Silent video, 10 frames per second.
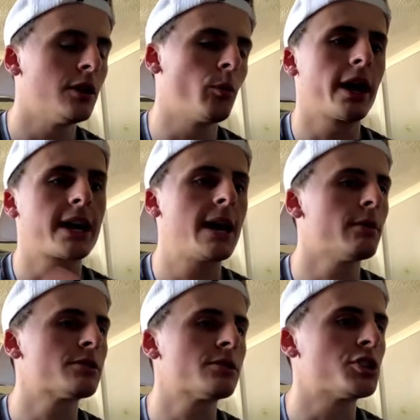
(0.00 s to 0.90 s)
And when I
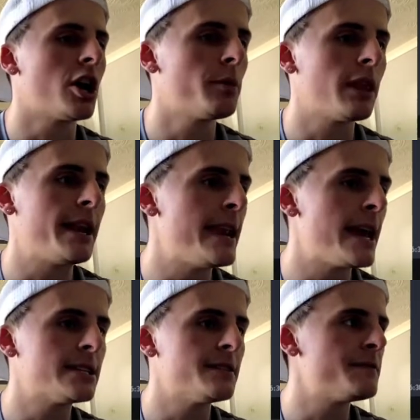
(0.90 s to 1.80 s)
came onto the chart, it was like negative